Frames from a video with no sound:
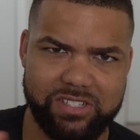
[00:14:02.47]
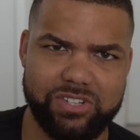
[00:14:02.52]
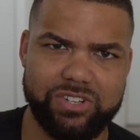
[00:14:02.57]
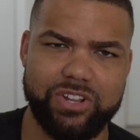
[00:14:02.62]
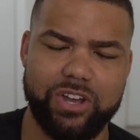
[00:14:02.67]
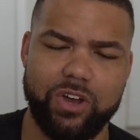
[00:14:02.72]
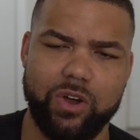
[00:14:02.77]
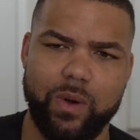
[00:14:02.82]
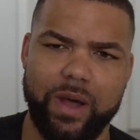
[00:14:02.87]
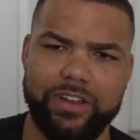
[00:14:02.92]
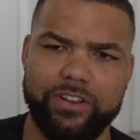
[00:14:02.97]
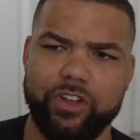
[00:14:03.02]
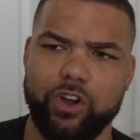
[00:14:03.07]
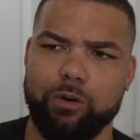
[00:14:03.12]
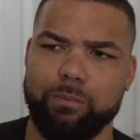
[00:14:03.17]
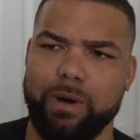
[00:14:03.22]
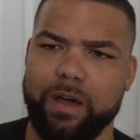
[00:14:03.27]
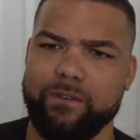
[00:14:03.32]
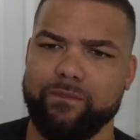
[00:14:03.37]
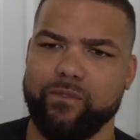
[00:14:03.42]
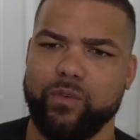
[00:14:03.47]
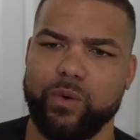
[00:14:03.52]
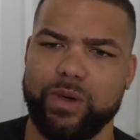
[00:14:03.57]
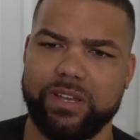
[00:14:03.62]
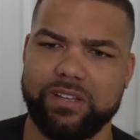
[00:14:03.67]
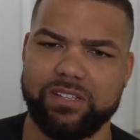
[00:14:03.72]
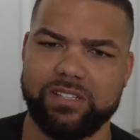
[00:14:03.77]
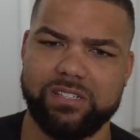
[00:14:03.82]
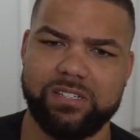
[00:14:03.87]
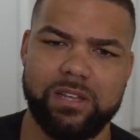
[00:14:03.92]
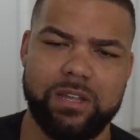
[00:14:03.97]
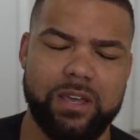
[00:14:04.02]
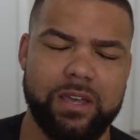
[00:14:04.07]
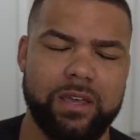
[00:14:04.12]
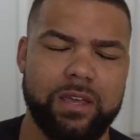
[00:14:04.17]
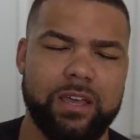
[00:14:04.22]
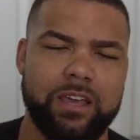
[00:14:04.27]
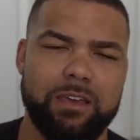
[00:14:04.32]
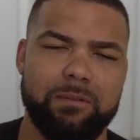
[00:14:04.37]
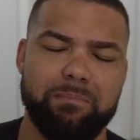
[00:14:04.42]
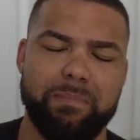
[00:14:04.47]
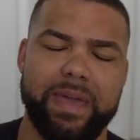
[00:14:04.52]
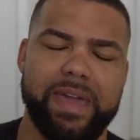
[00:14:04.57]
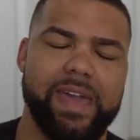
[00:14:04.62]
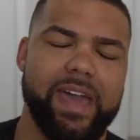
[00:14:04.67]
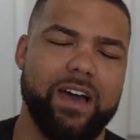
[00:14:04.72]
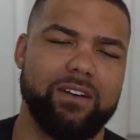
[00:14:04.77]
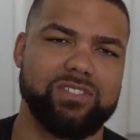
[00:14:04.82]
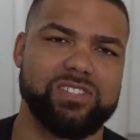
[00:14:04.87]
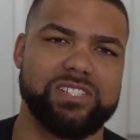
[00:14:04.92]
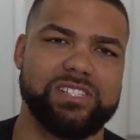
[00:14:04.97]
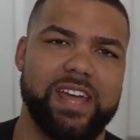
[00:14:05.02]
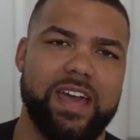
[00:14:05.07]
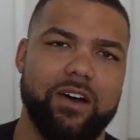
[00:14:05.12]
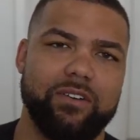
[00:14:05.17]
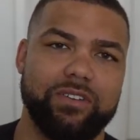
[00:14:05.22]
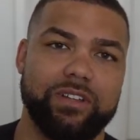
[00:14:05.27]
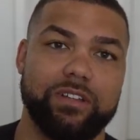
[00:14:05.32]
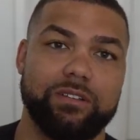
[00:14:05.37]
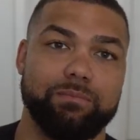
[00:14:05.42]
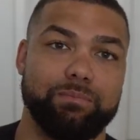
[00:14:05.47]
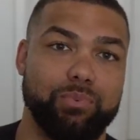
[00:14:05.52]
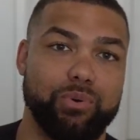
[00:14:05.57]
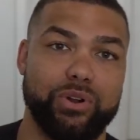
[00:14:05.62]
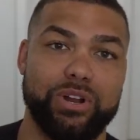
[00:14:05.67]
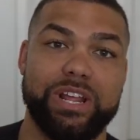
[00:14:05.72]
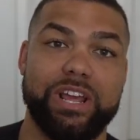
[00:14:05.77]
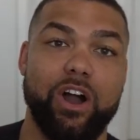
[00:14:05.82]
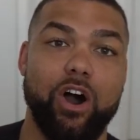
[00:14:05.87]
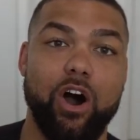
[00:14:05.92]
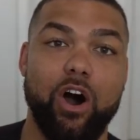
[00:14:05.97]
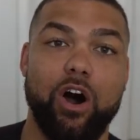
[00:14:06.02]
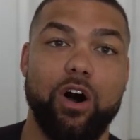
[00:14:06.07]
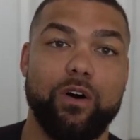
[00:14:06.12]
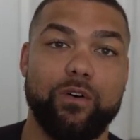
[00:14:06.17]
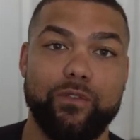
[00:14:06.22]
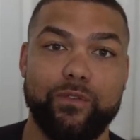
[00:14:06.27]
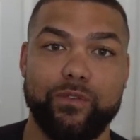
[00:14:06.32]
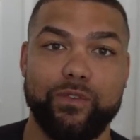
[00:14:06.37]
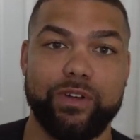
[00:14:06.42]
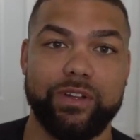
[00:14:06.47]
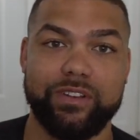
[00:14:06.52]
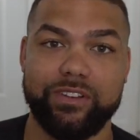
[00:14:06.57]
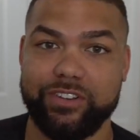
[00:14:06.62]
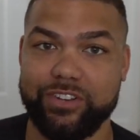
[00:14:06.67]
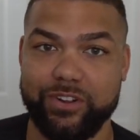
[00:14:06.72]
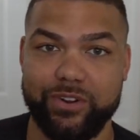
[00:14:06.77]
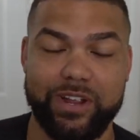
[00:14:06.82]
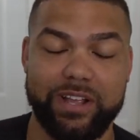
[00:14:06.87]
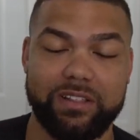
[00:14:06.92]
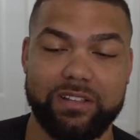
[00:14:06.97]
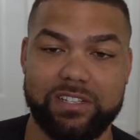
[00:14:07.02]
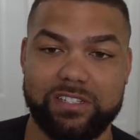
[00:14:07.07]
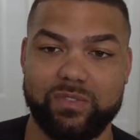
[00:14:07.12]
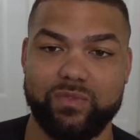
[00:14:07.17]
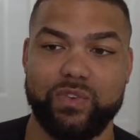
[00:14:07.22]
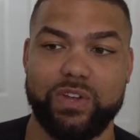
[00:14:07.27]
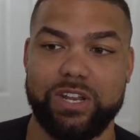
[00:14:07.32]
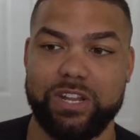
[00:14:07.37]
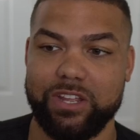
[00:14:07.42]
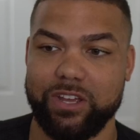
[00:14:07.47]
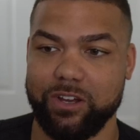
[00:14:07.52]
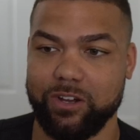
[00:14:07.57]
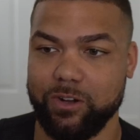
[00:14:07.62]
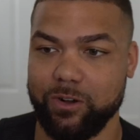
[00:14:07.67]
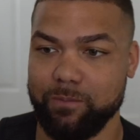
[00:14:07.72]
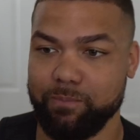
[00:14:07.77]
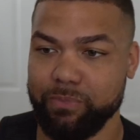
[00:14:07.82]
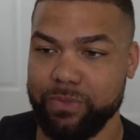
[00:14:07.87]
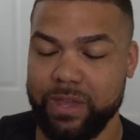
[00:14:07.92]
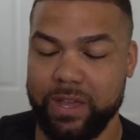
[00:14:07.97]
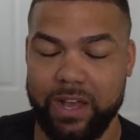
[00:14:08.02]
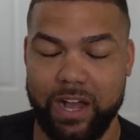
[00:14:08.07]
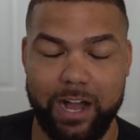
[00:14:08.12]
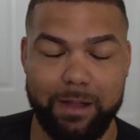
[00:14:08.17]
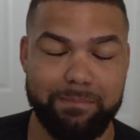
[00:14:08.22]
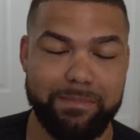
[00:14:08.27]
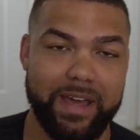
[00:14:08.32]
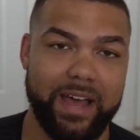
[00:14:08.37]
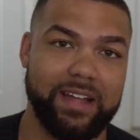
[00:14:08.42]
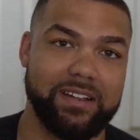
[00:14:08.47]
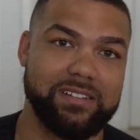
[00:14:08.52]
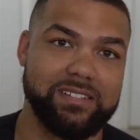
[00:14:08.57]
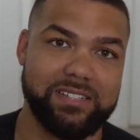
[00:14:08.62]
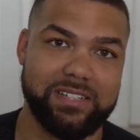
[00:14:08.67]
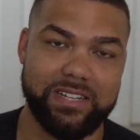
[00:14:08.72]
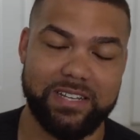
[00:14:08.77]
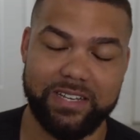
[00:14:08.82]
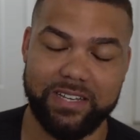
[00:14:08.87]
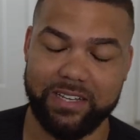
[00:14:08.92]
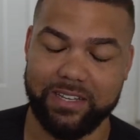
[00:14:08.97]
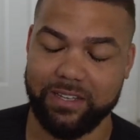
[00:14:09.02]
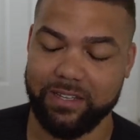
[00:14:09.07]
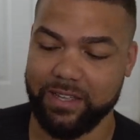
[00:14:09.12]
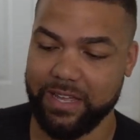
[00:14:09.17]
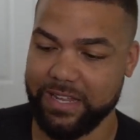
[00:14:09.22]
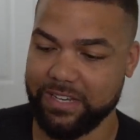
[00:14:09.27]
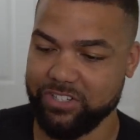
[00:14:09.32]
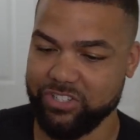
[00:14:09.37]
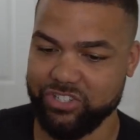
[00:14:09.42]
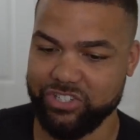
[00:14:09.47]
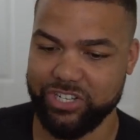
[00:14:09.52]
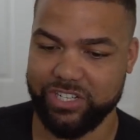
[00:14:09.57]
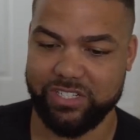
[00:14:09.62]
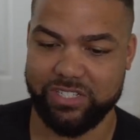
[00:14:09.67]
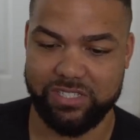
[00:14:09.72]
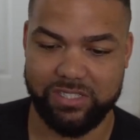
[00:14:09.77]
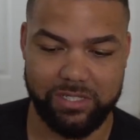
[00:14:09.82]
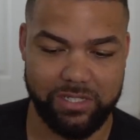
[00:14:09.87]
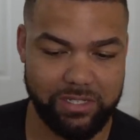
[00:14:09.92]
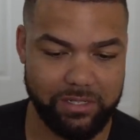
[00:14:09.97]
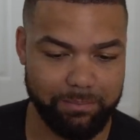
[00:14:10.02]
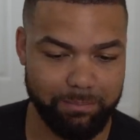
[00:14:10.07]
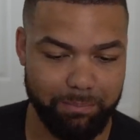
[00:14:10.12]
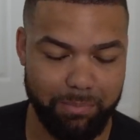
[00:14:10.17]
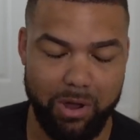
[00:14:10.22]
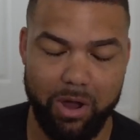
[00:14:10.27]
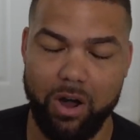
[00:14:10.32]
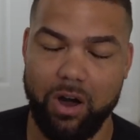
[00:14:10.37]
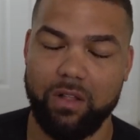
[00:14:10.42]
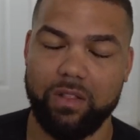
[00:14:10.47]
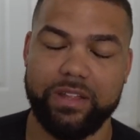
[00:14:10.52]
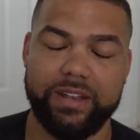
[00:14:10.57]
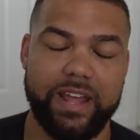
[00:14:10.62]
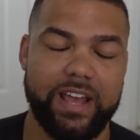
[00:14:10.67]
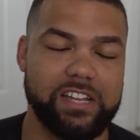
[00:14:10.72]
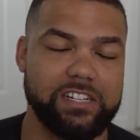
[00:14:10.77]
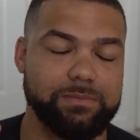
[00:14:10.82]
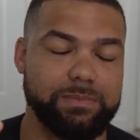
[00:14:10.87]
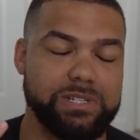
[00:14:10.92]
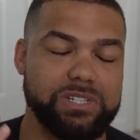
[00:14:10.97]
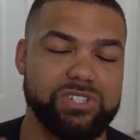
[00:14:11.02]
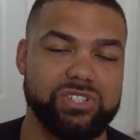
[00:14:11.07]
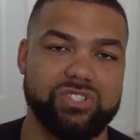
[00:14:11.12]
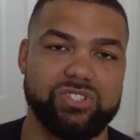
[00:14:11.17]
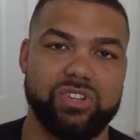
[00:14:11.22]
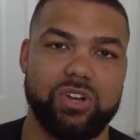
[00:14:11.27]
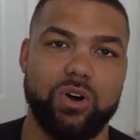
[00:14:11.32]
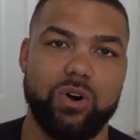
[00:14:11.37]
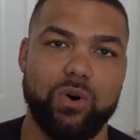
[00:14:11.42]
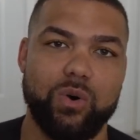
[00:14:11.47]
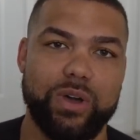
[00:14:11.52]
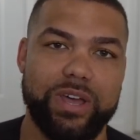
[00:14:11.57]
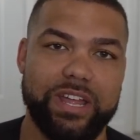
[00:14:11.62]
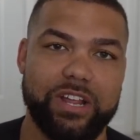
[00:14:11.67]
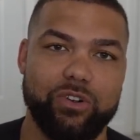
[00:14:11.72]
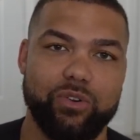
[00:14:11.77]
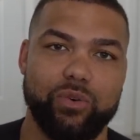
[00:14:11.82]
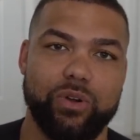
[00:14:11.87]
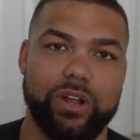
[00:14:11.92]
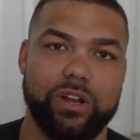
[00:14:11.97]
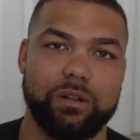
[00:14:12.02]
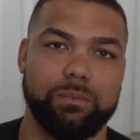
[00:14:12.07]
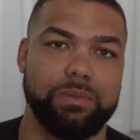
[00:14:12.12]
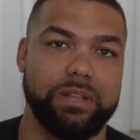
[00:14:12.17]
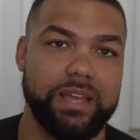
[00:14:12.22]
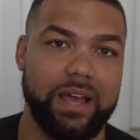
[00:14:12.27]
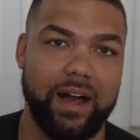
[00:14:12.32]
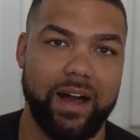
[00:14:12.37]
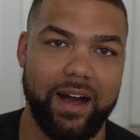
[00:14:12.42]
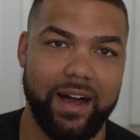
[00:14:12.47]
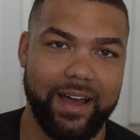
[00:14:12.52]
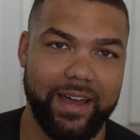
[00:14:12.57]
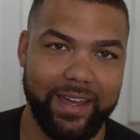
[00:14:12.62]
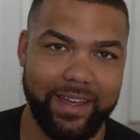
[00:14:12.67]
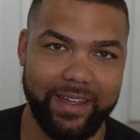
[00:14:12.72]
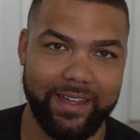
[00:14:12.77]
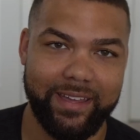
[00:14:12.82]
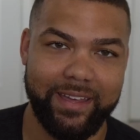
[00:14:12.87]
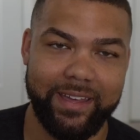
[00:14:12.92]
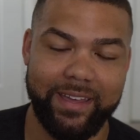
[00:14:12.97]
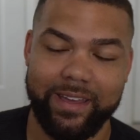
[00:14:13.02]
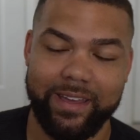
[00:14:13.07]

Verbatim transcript: to know, I know my voice may have sounded pretty off during this video. I'm not sick, it's just the pollen has been so incredibly high